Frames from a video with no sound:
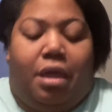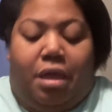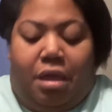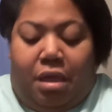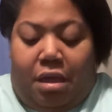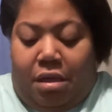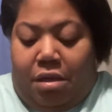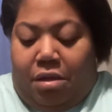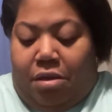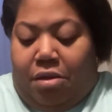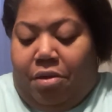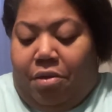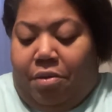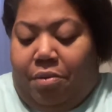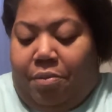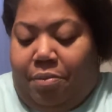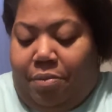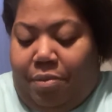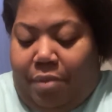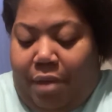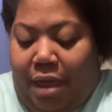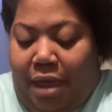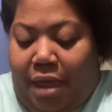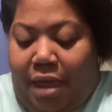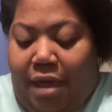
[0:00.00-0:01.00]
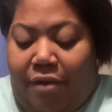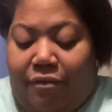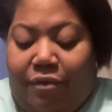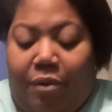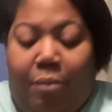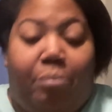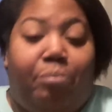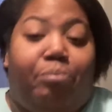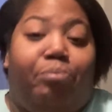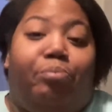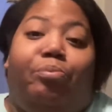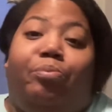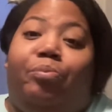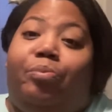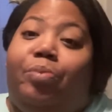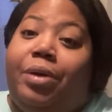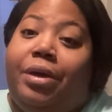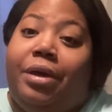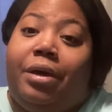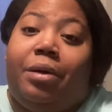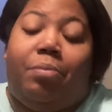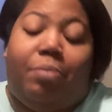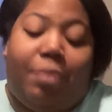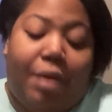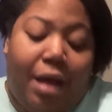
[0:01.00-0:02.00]
I have a
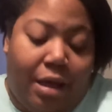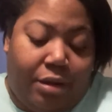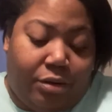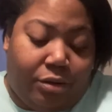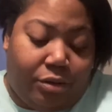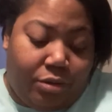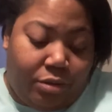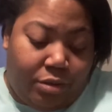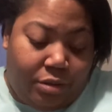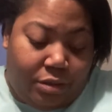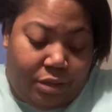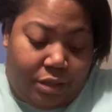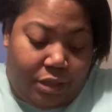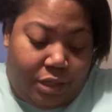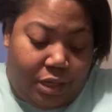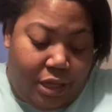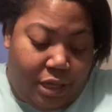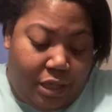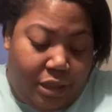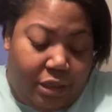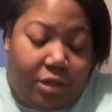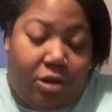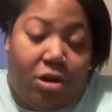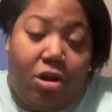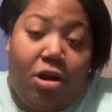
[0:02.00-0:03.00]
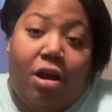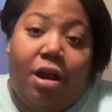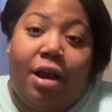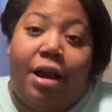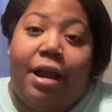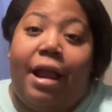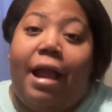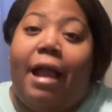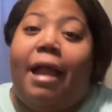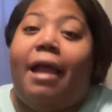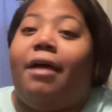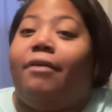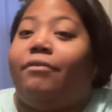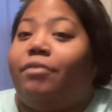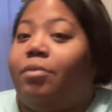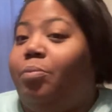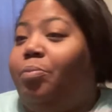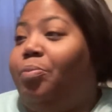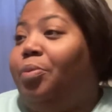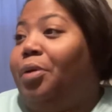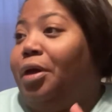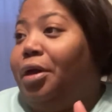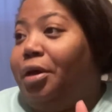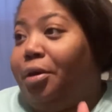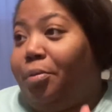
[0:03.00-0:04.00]
big bottle in the car, I have a
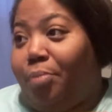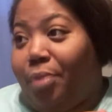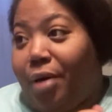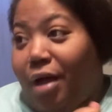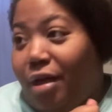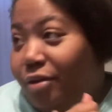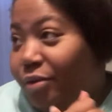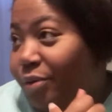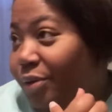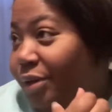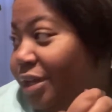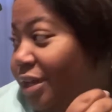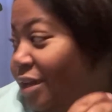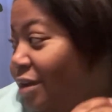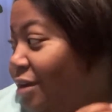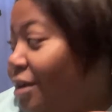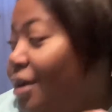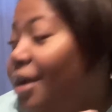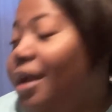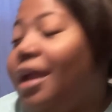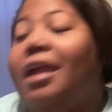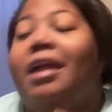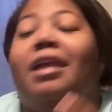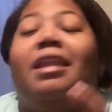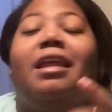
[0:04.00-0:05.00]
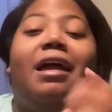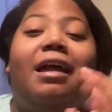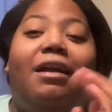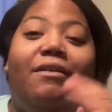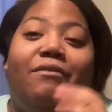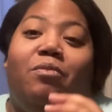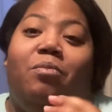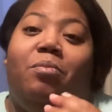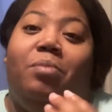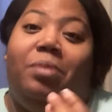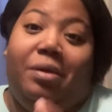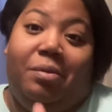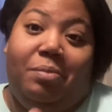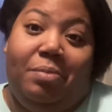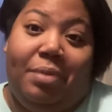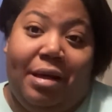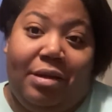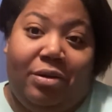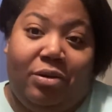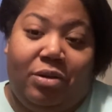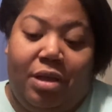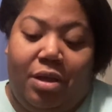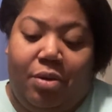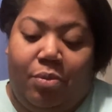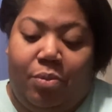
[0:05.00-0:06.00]
big bottle here, and I have a big
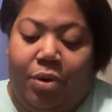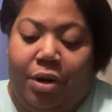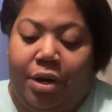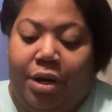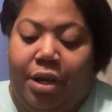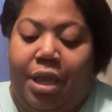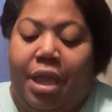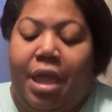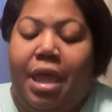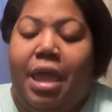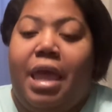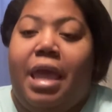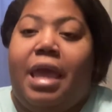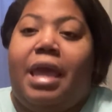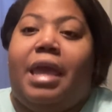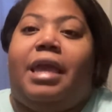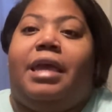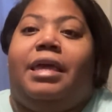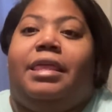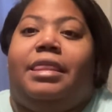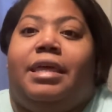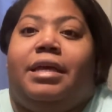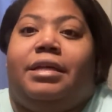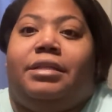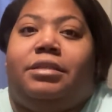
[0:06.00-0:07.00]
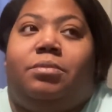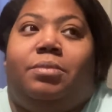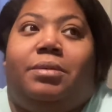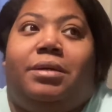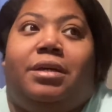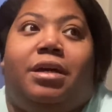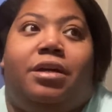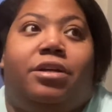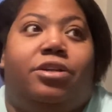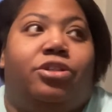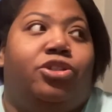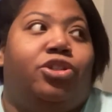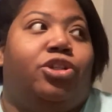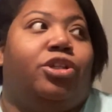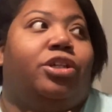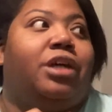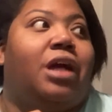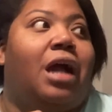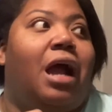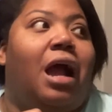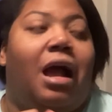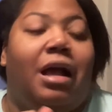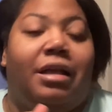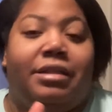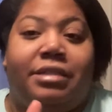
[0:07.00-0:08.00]
bottle at work, and that's because you're
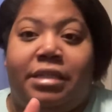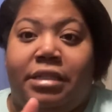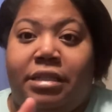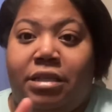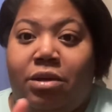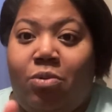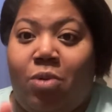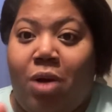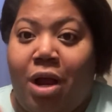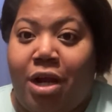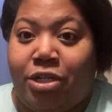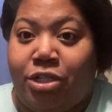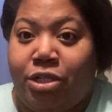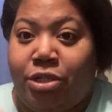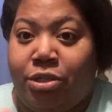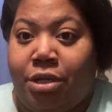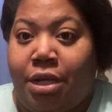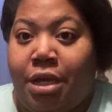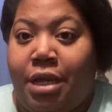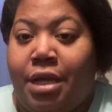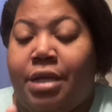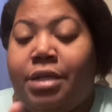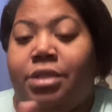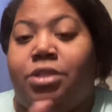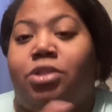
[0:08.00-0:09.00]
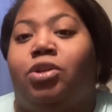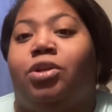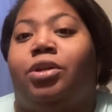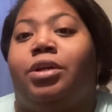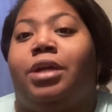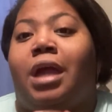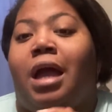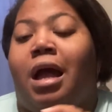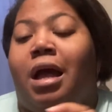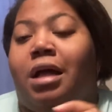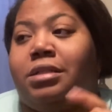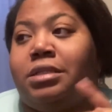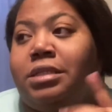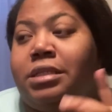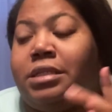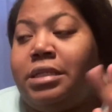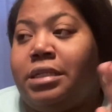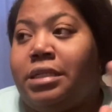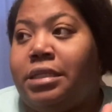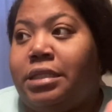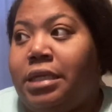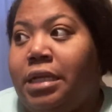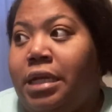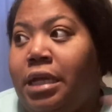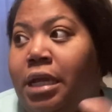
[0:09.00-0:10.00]
constantly washing your hands. You're
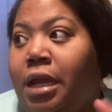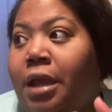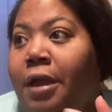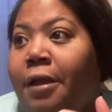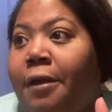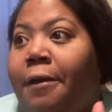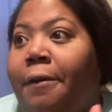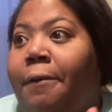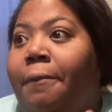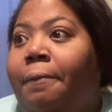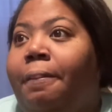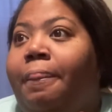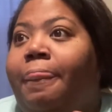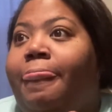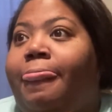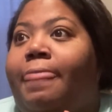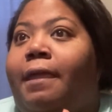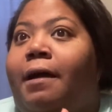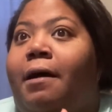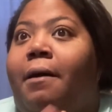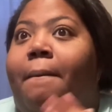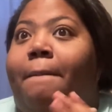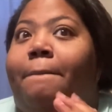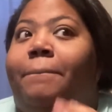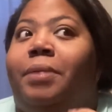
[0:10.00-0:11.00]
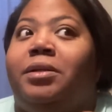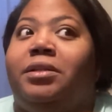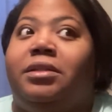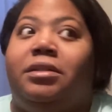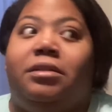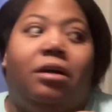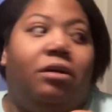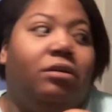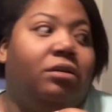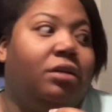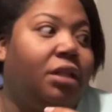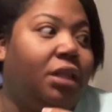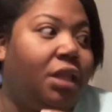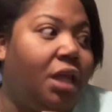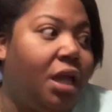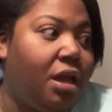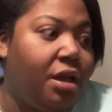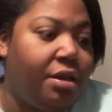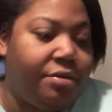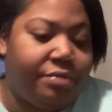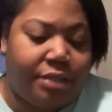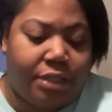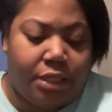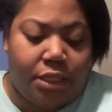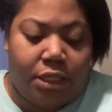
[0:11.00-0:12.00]
constantly putting on
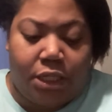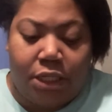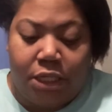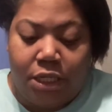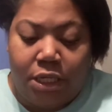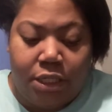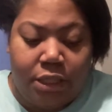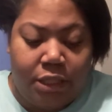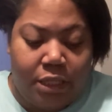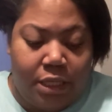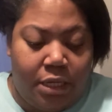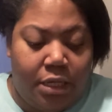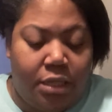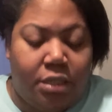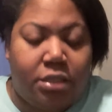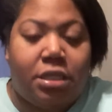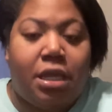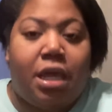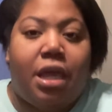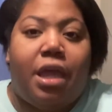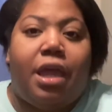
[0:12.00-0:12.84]
gloves to clean things.